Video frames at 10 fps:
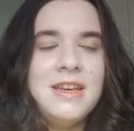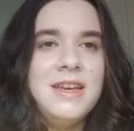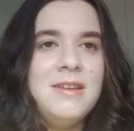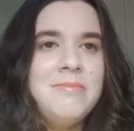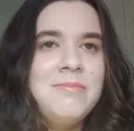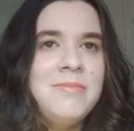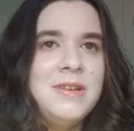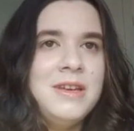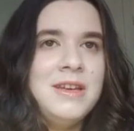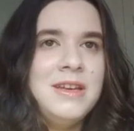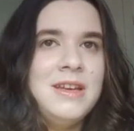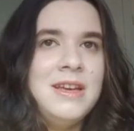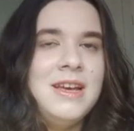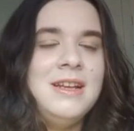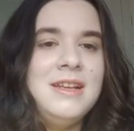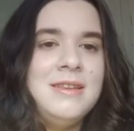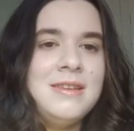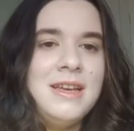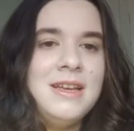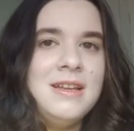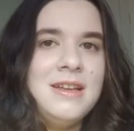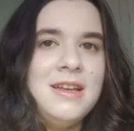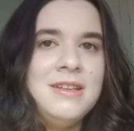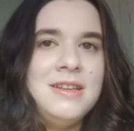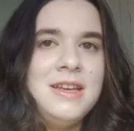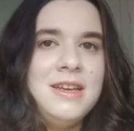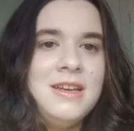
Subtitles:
And he said, and